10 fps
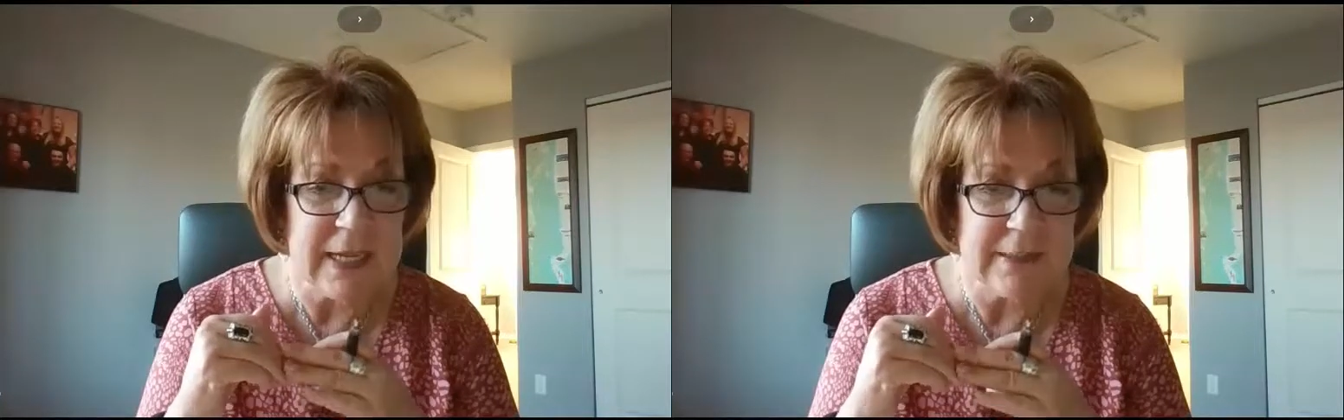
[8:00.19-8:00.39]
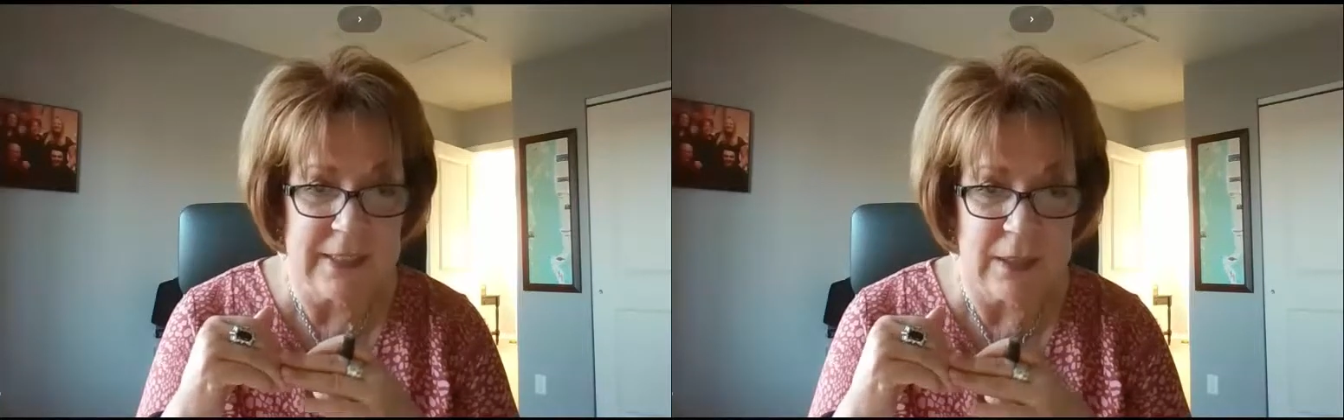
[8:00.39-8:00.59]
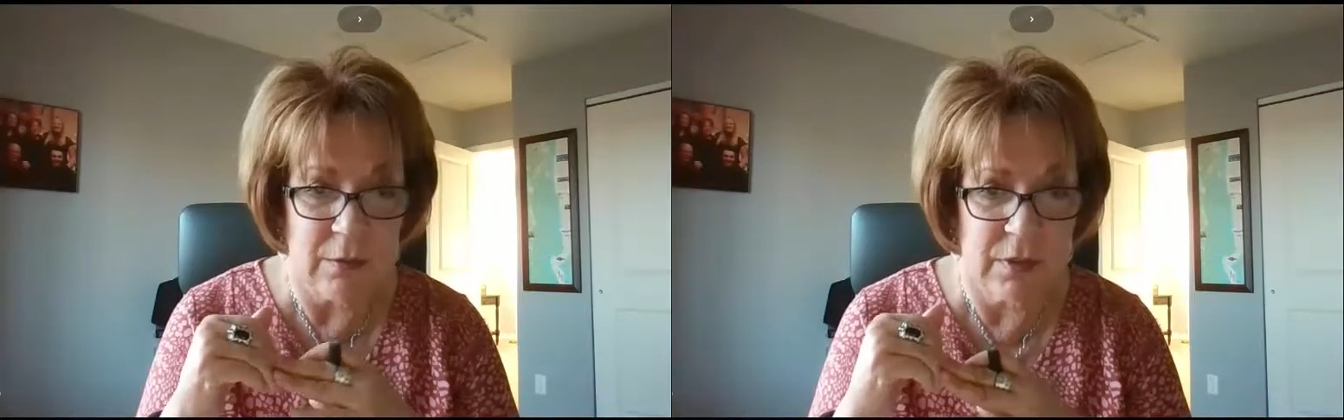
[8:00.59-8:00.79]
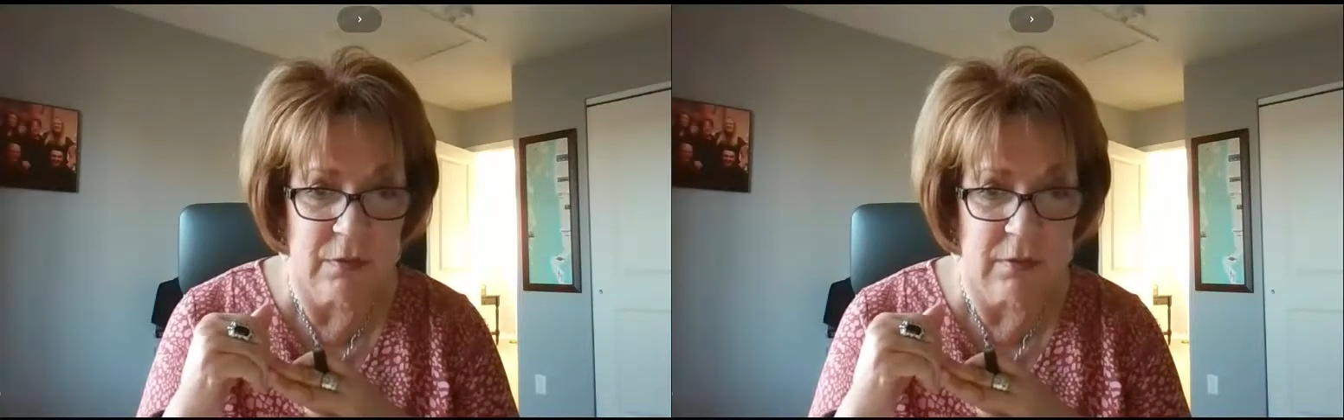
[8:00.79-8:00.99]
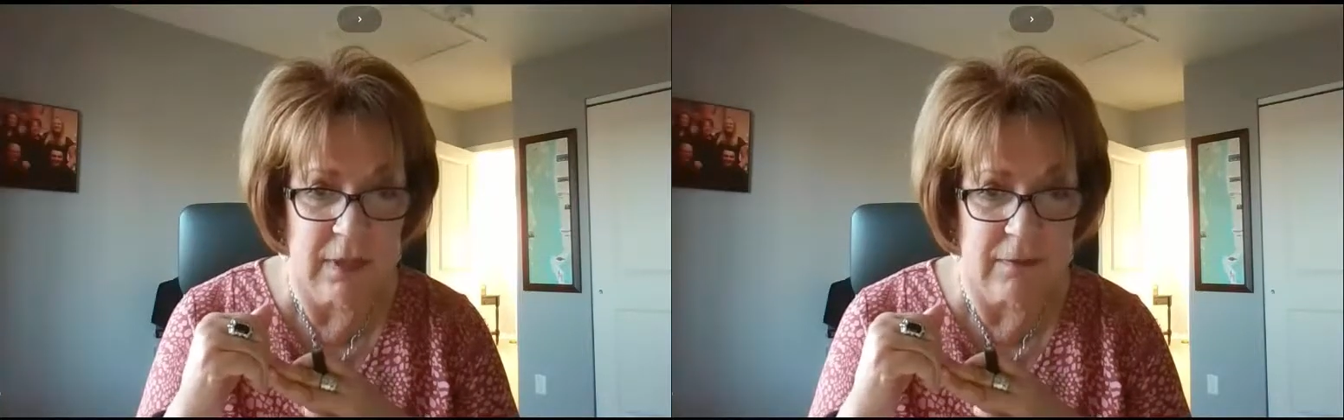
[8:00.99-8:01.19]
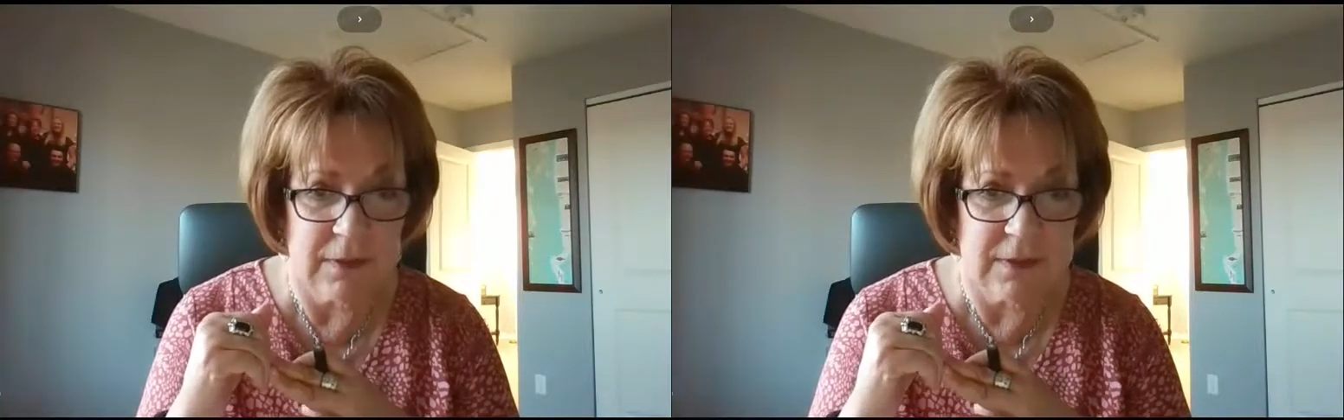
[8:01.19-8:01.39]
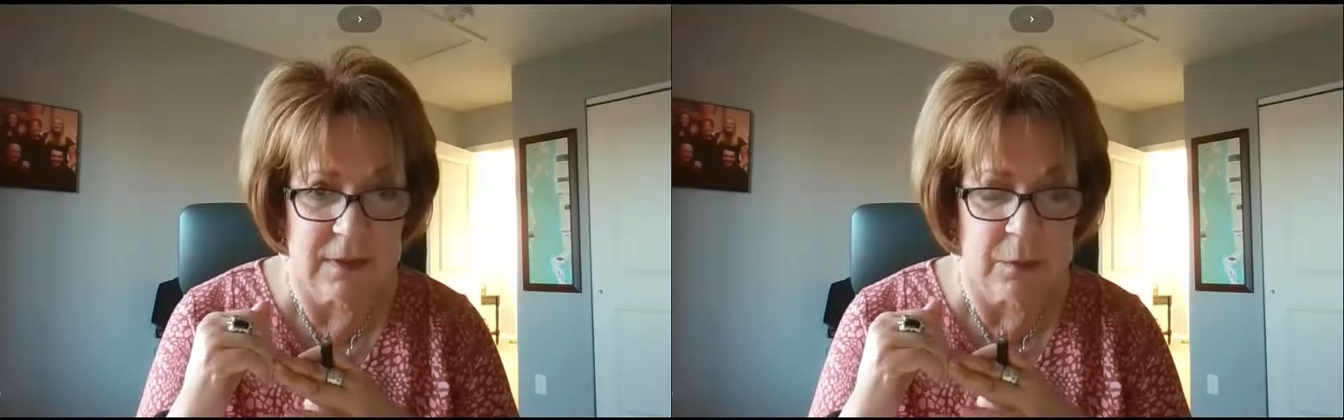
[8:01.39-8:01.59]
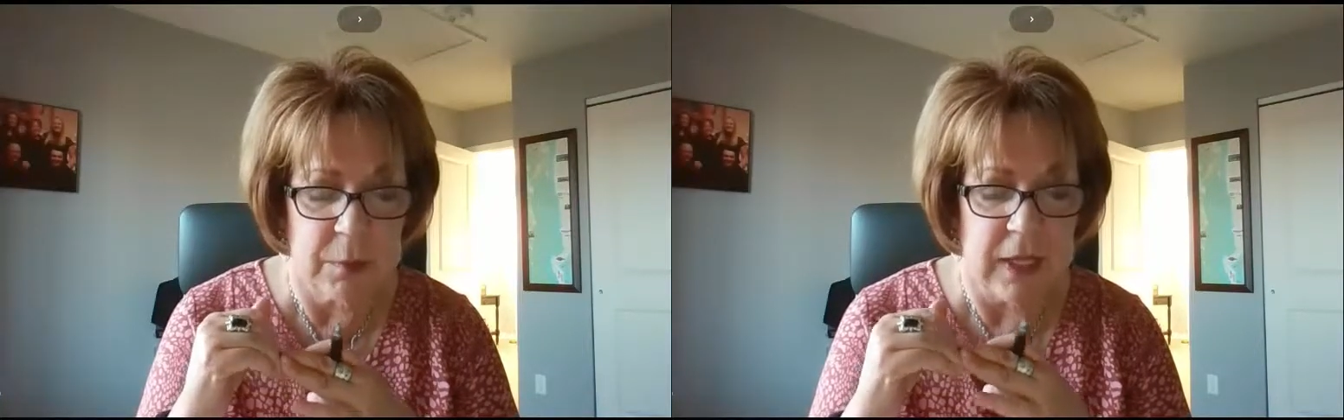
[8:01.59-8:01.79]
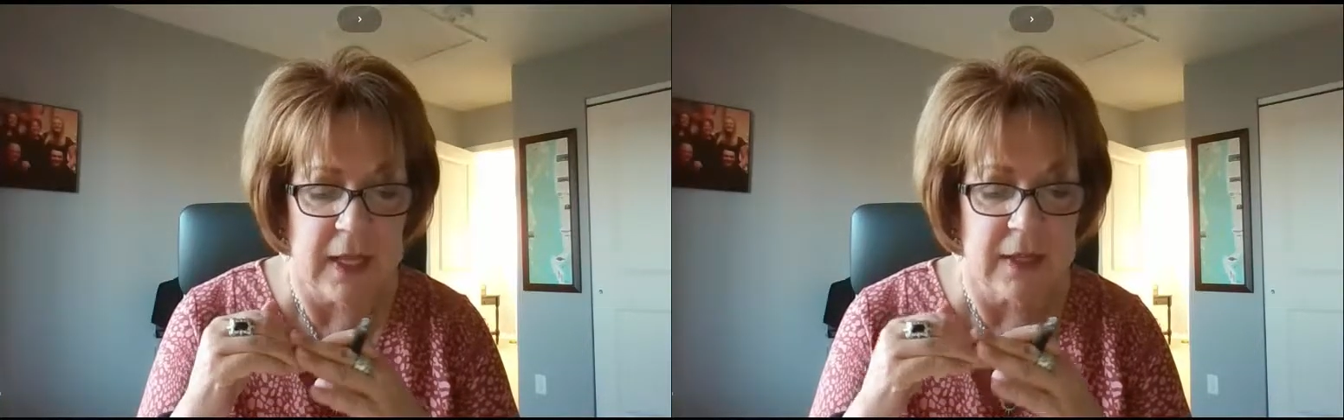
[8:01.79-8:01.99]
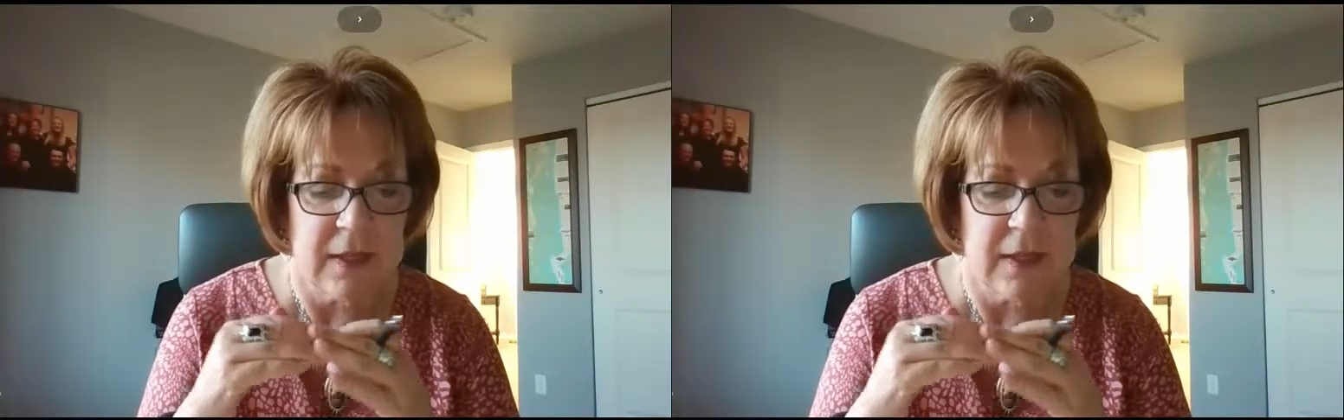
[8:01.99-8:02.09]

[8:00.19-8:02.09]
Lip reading: CO2 levels in the blood.